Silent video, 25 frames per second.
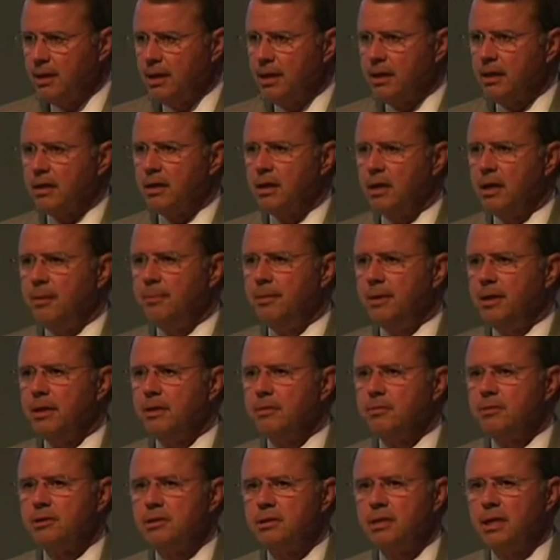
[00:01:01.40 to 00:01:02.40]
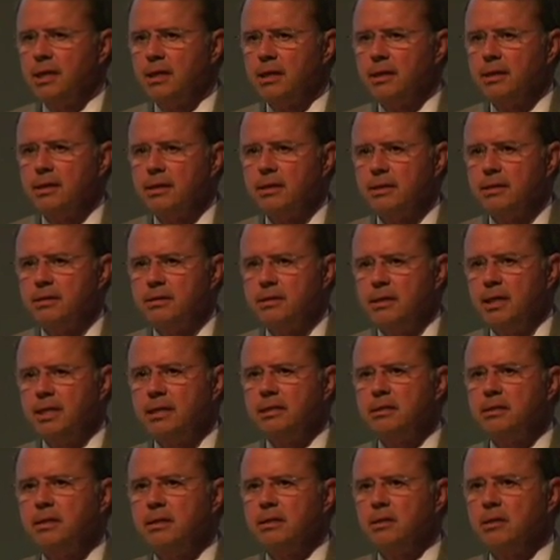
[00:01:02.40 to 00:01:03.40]
at a company that was selling
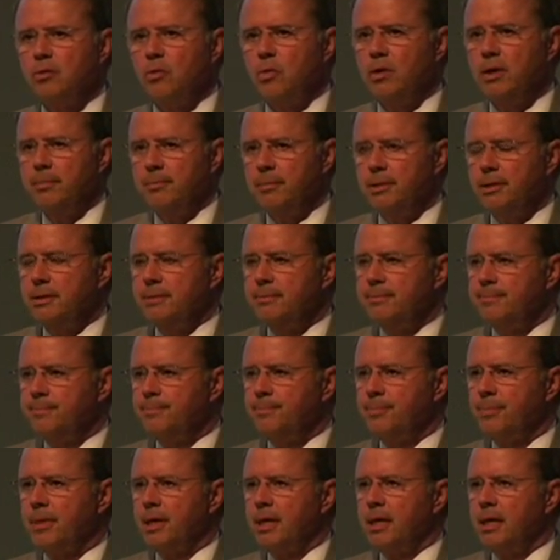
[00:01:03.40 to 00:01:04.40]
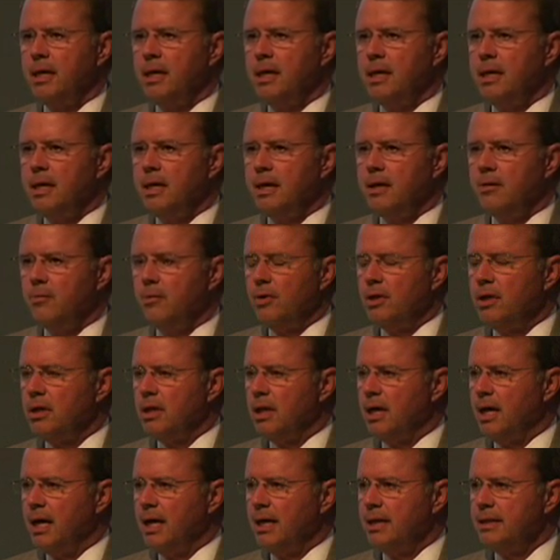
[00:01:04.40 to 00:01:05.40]
testing equipment and
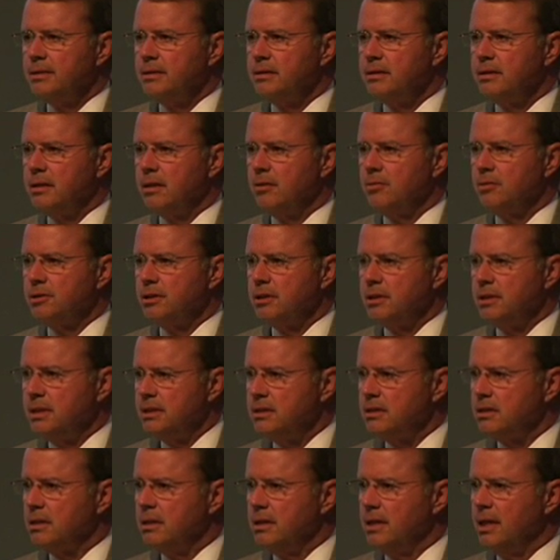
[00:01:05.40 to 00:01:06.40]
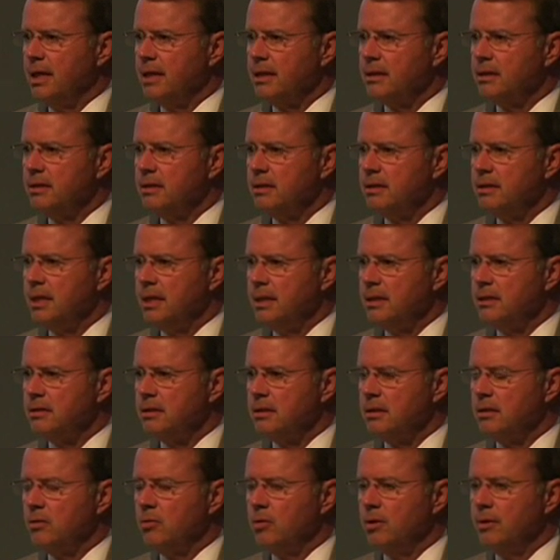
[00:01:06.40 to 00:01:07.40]
realized that there was a disconnect in the
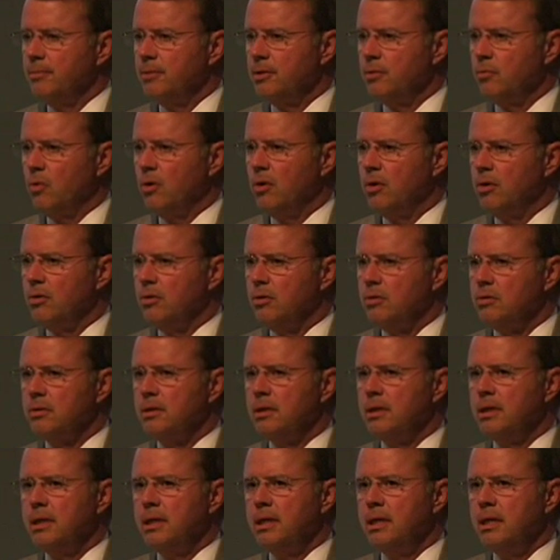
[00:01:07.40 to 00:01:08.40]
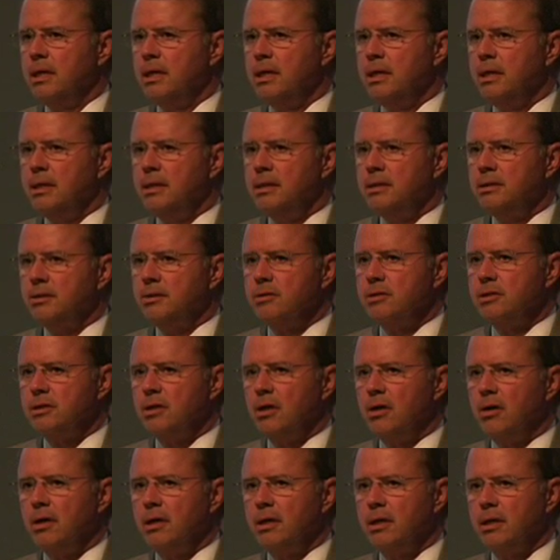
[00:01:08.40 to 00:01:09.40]
testing equipment world. So he
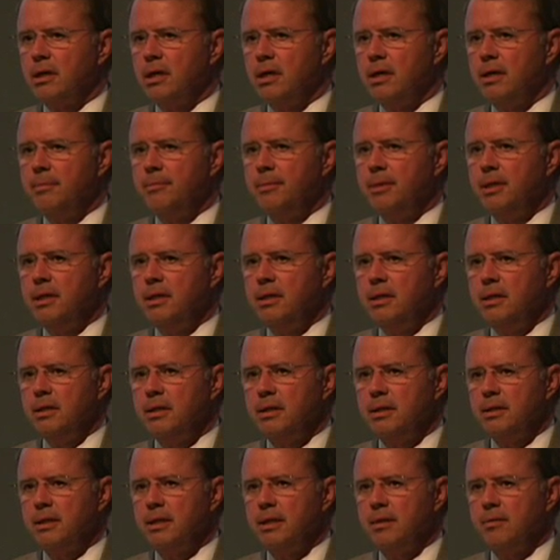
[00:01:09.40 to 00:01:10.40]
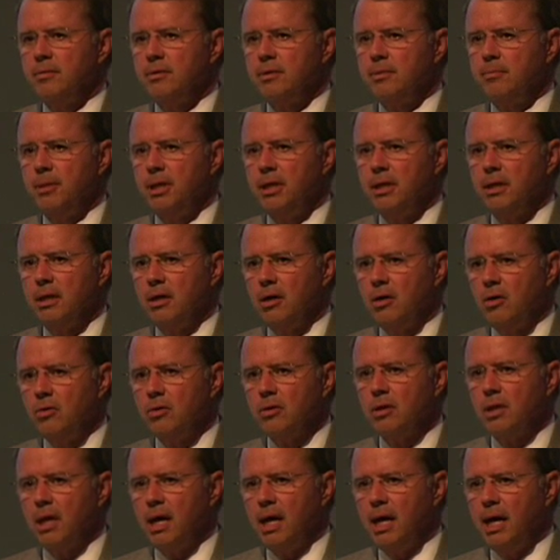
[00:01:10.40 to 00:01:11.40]
started a company that would be an
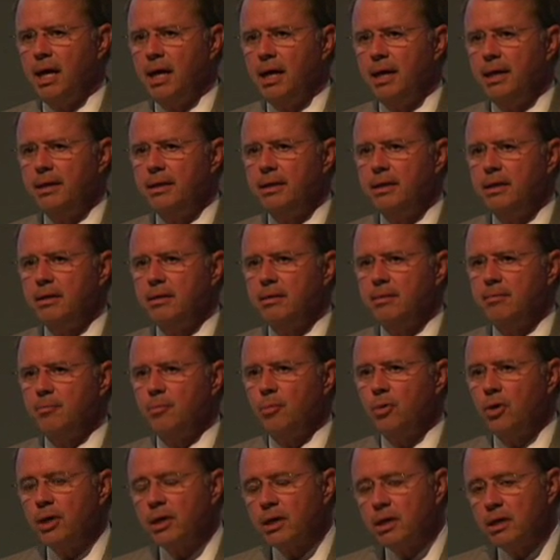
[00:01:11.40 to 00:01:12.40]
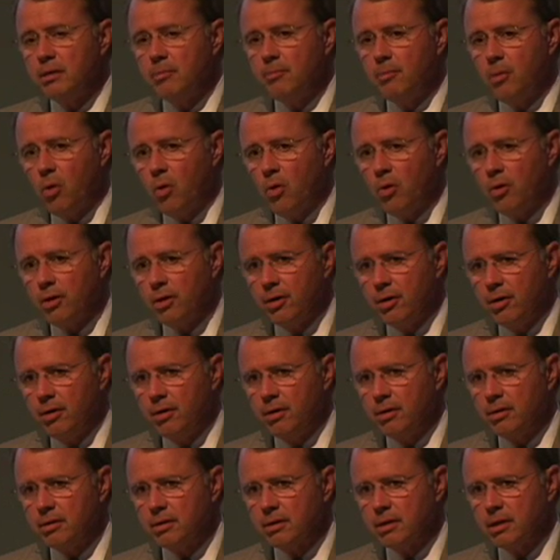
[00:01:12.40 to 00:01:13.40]
online brick and
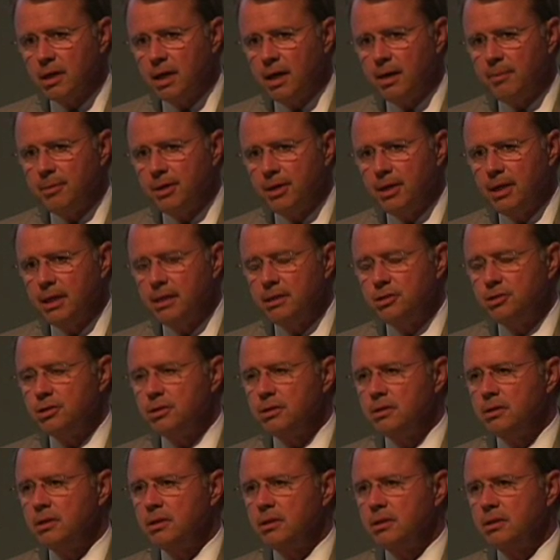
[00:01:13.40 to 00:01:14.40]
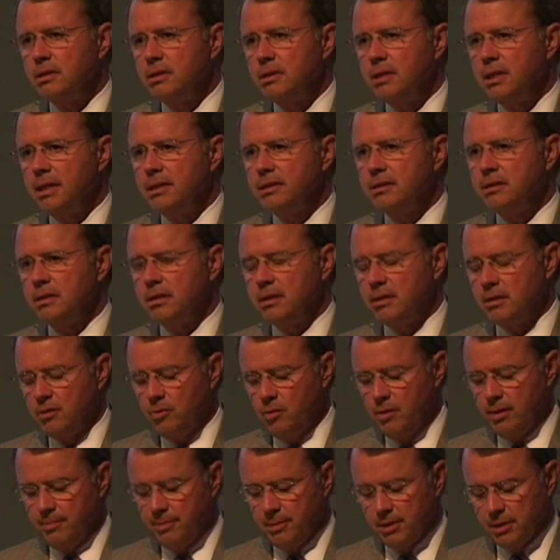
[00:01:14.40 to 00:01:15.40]
mortar combination testing
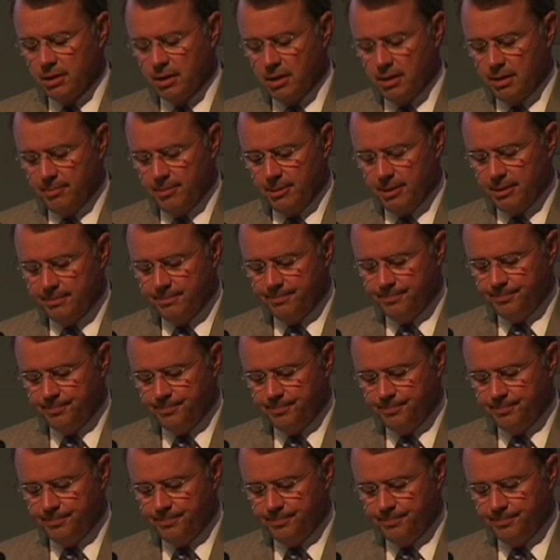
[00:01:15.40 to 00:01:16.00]
equipment company.